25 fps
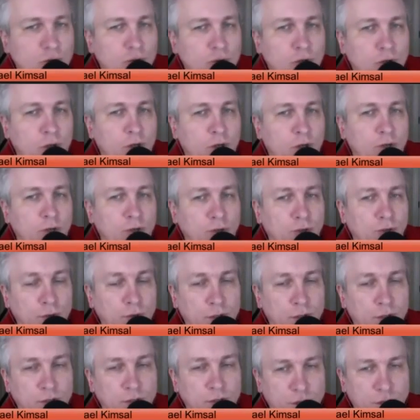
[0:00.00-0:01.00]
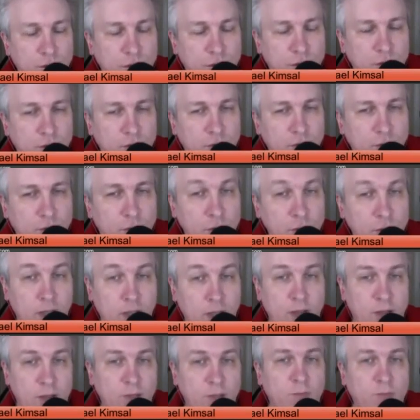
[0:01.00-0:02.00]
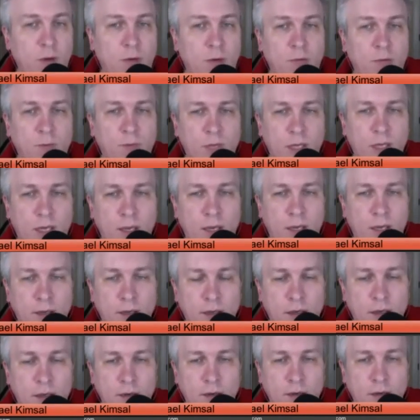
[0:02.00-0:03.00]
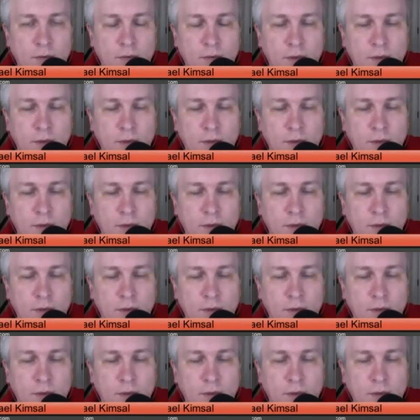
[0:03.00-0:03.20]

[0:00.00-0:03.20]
Jurij, which is probably a